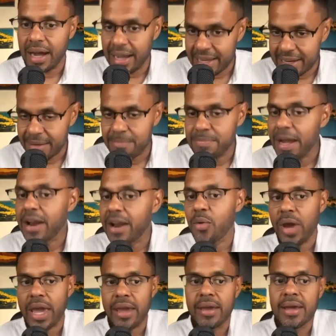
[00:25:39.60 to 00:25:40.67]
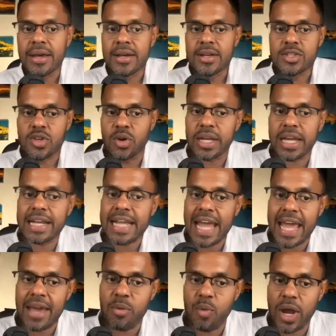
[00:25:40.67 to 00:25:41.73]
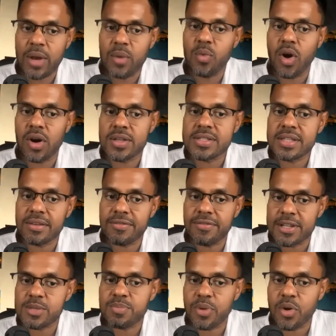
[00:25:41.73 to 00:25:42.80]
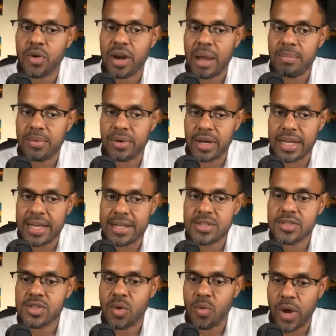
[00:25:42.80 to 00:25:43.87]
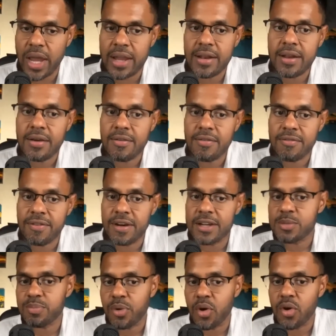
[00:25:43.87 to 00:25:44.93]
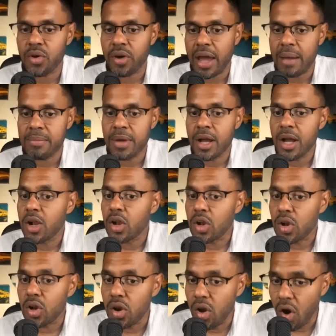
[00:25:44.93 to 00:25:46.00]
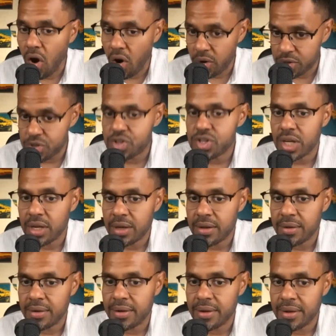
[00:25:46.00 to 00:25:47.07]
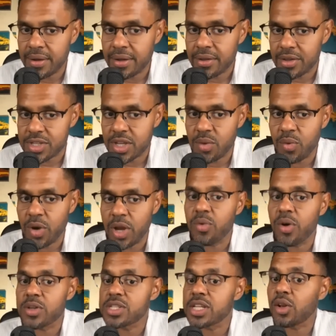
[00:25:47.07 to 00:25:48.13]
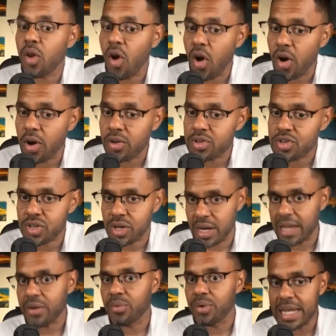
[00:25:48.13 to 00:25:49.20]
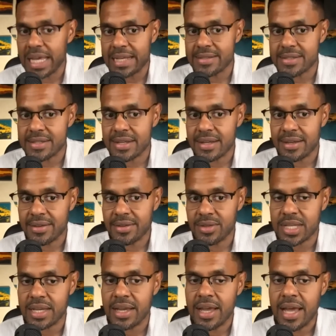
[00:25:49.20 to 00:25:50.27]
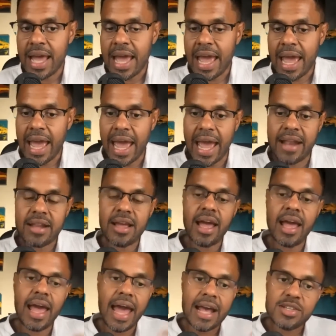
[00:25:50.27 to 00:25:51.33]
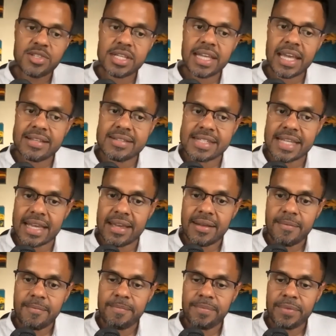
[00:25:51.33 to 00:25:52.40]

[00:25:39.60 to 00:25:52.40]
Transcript: in a better way. So look at A. When was the first program released? So when first program launched. You see, when was it launched, like released? You see, and as you can see,